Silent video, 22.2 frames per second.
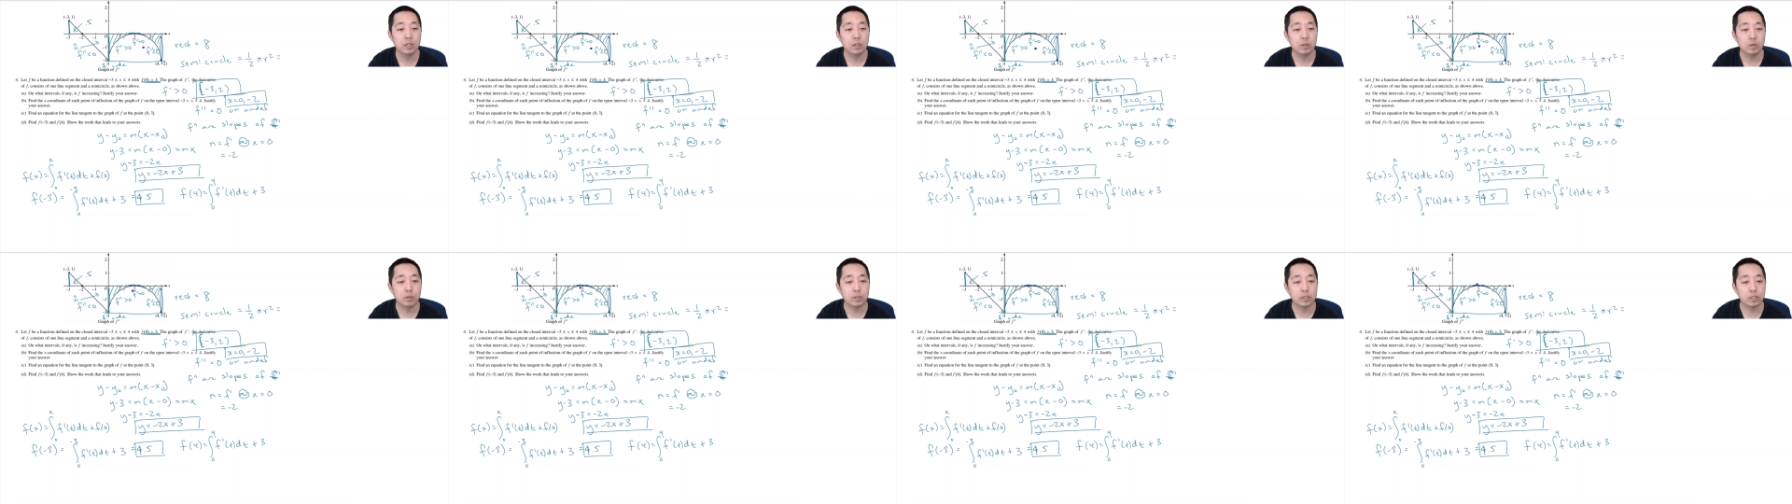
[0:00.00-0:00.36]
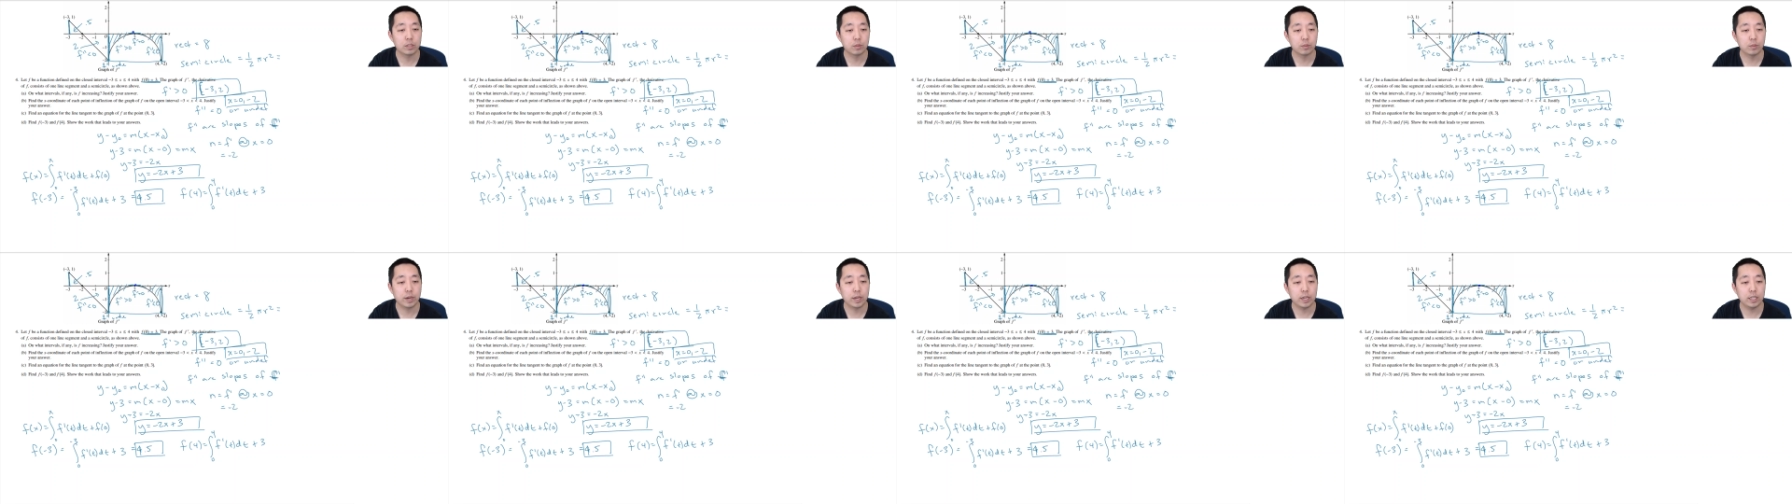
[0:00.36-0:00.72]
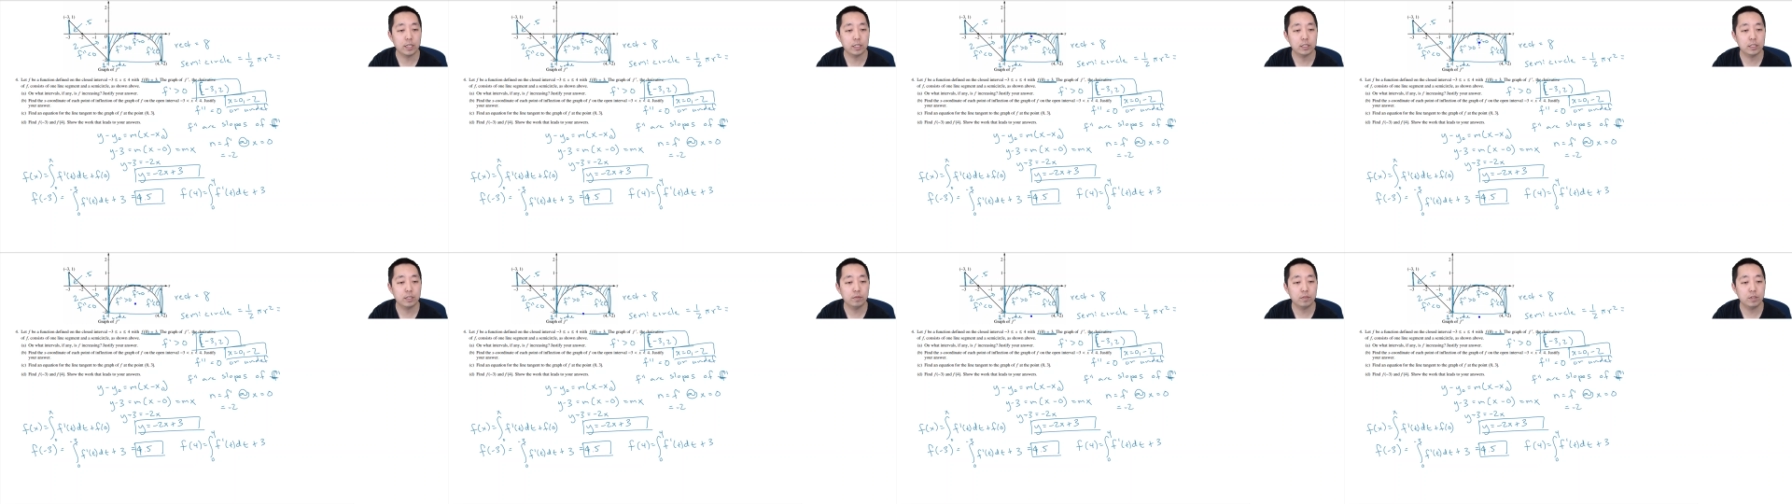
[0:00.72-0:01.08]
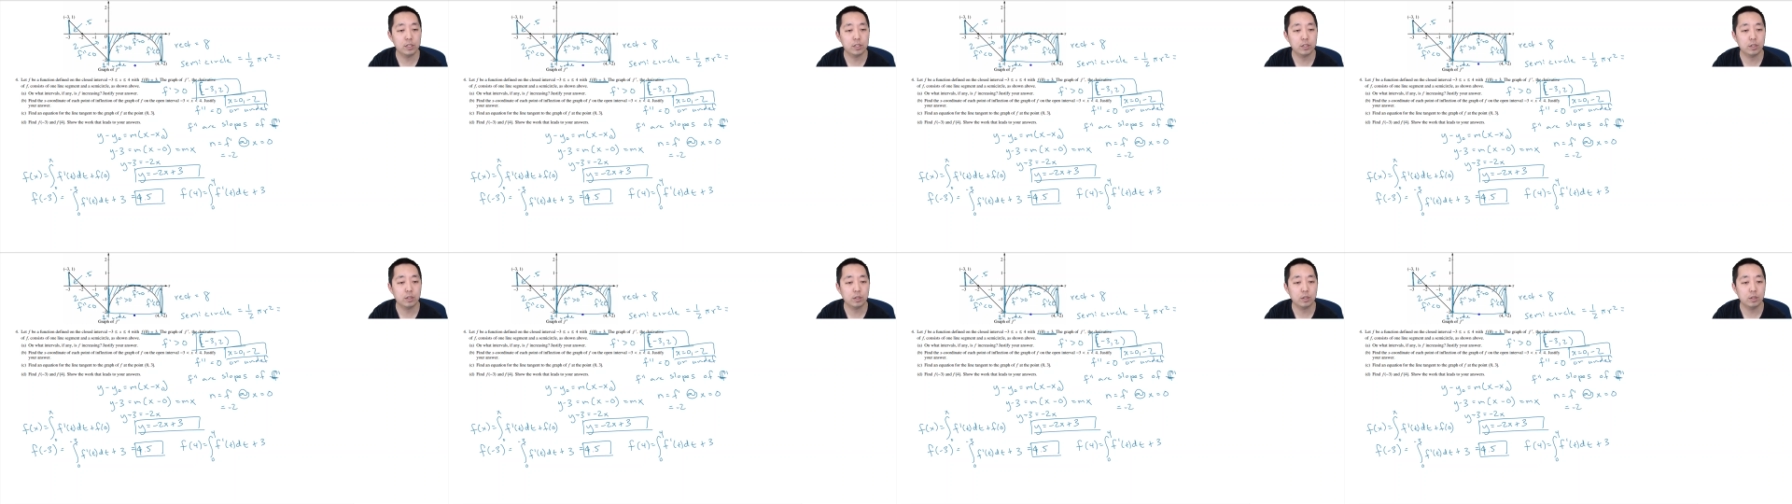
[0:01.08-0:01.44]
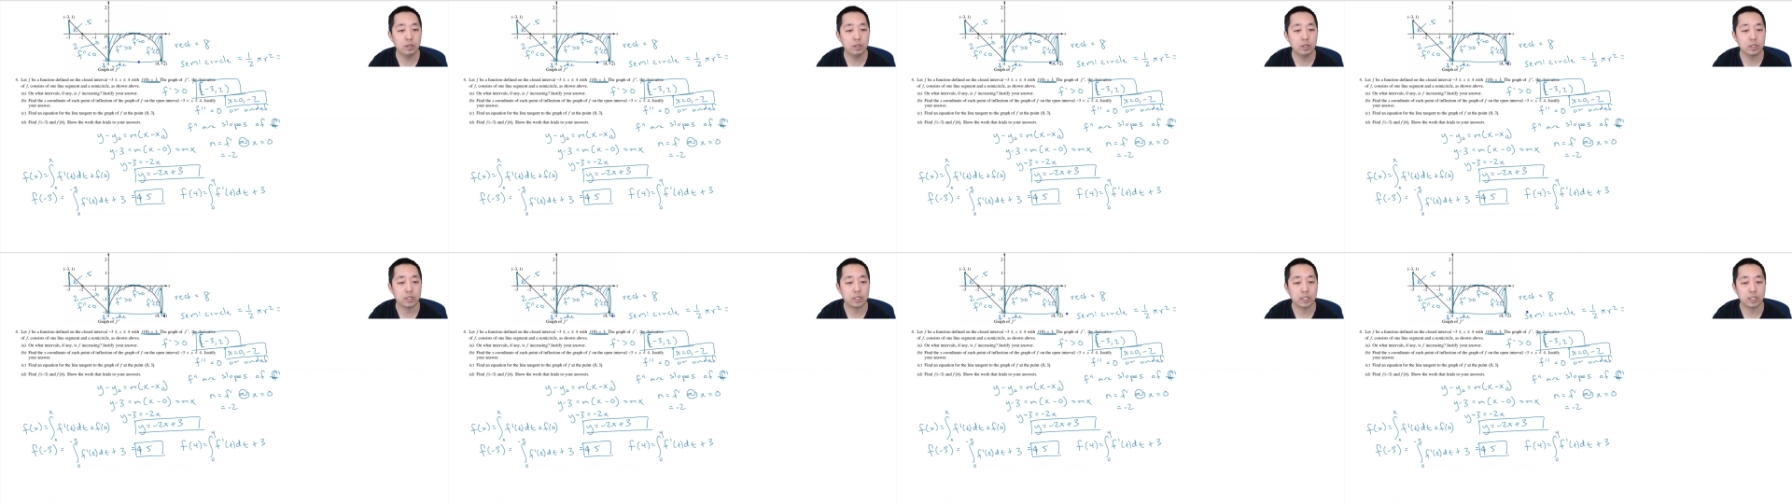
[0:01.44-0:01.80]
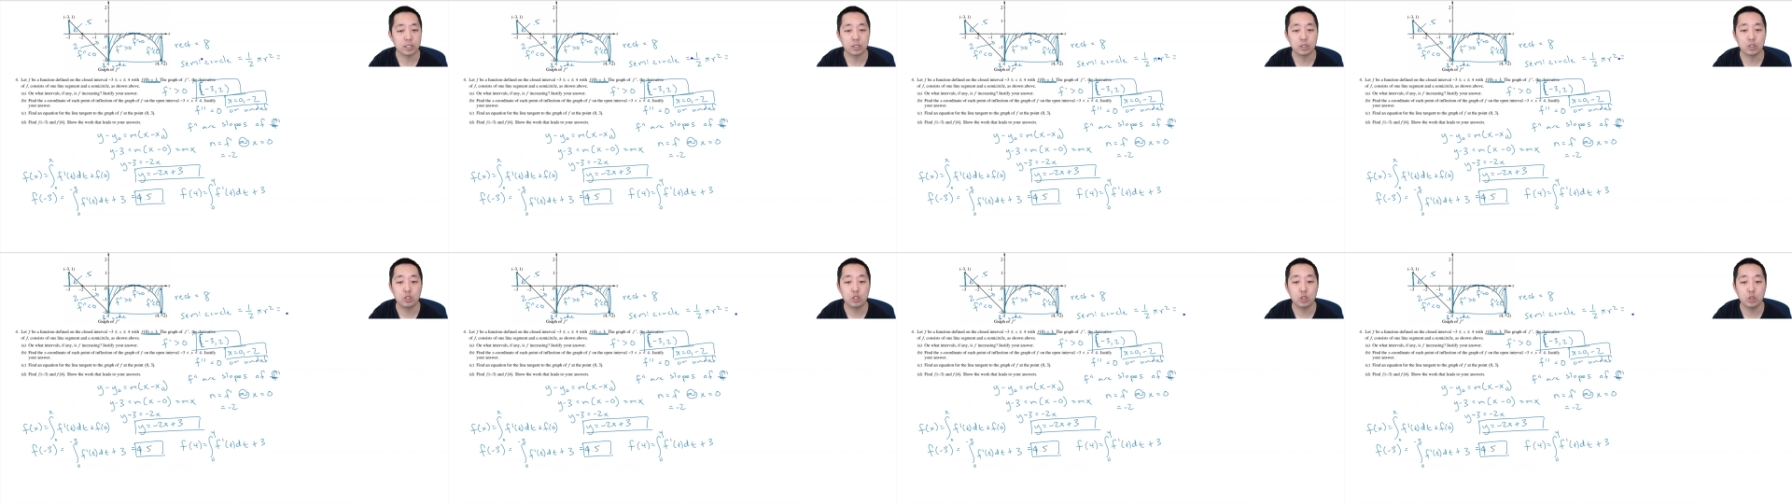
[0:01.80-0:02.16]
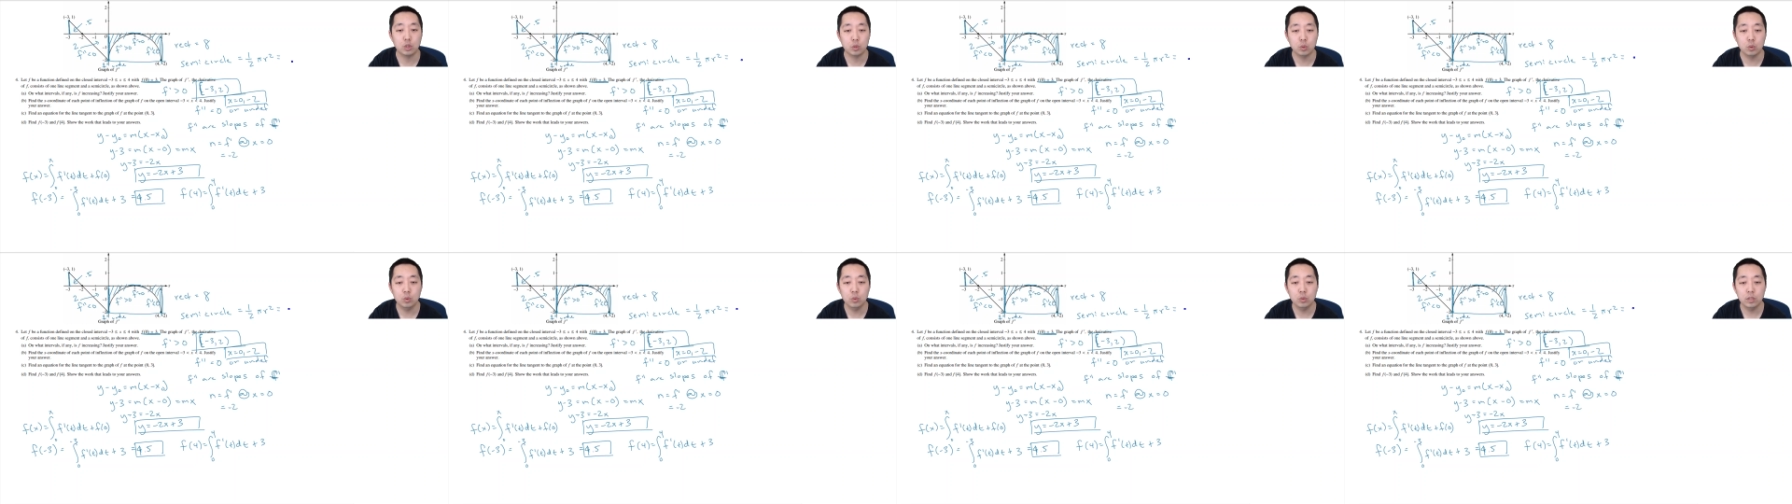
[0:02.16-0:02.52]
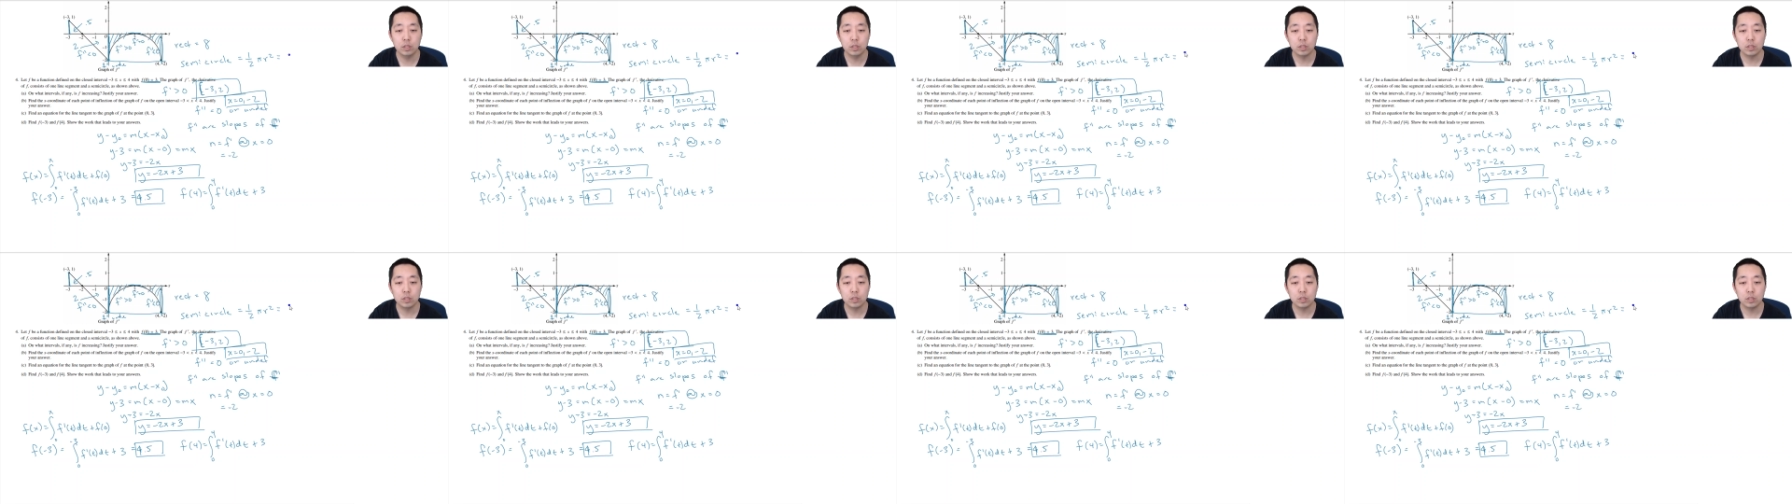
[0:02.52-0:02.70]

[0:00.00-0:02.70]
What's the radius of this circle? It looks like it's 2.